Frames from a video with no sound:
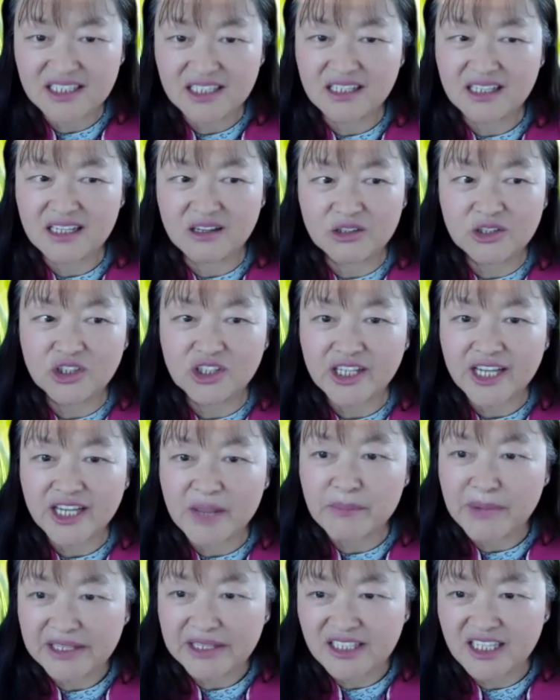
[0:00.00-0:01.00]
go look at
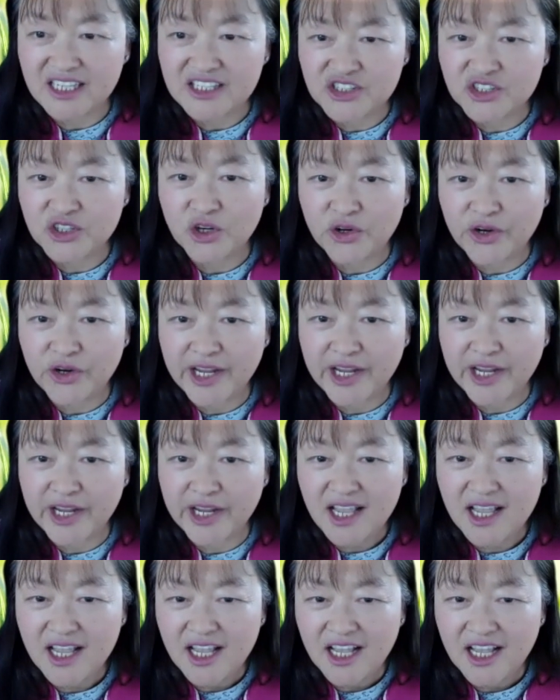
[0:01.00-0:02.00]
my dictionary.
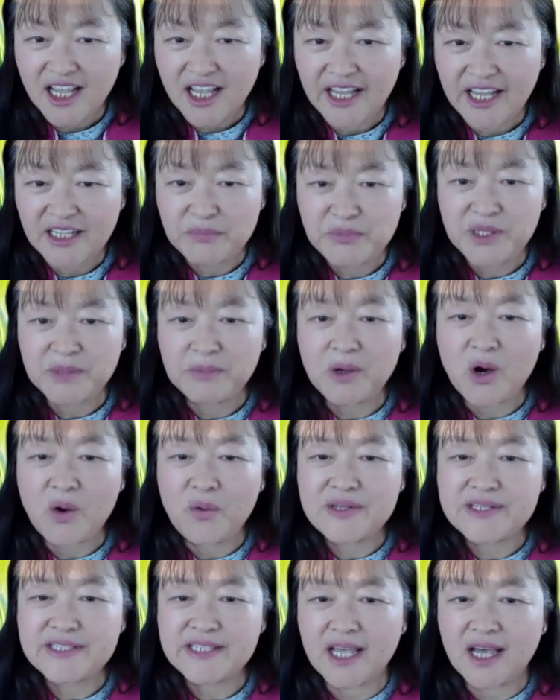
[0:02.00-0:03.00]
And people
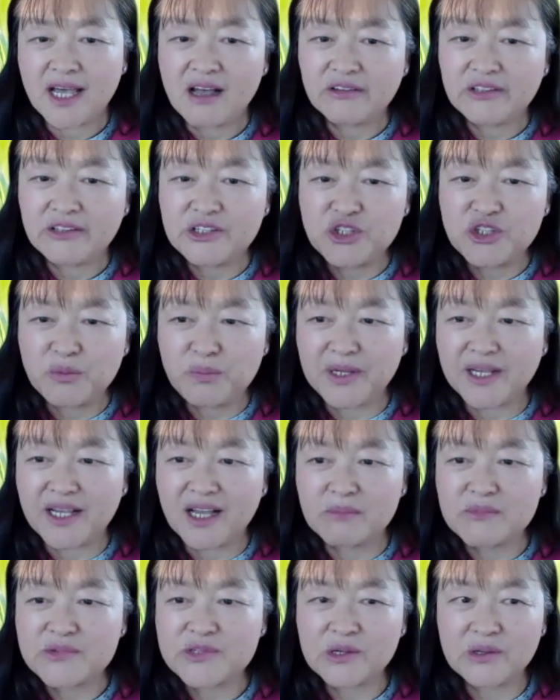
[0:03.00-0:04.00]
always say, how did you
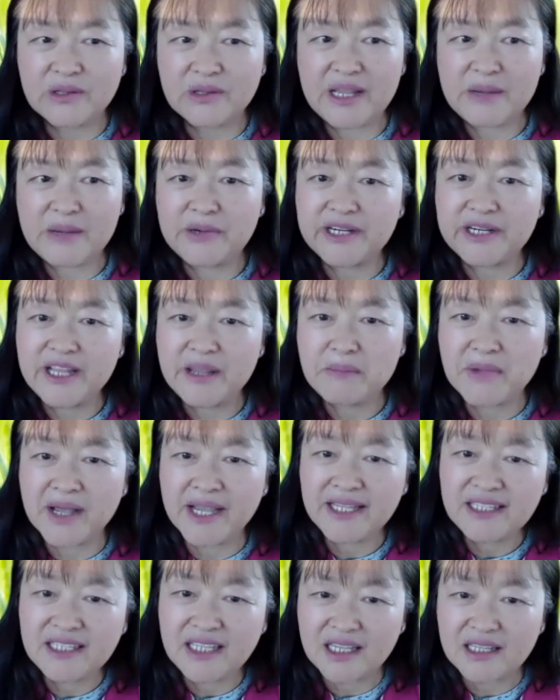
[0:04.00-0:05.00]
become so
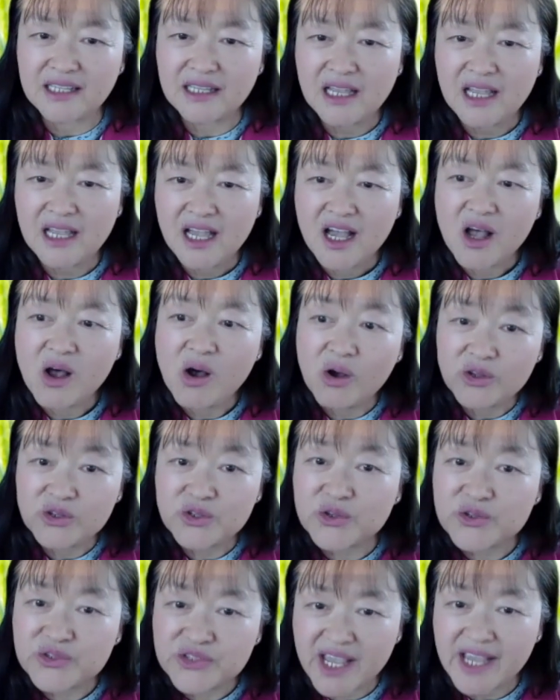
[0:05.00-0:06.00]
liberty-minded?
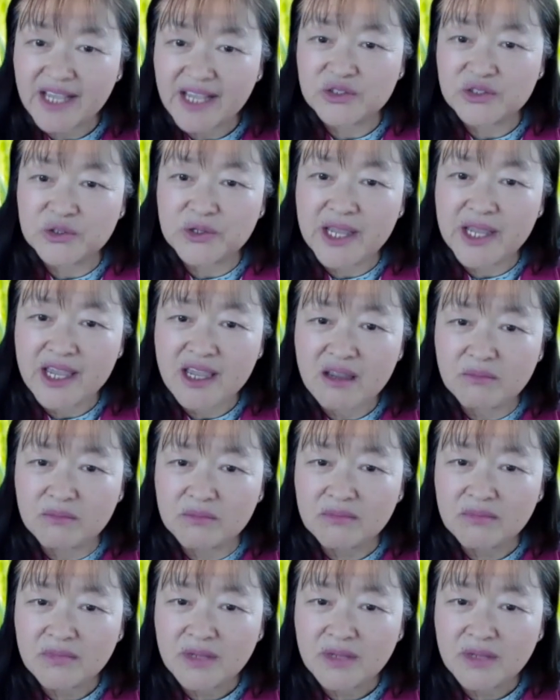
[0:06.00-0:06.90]
Also said to him.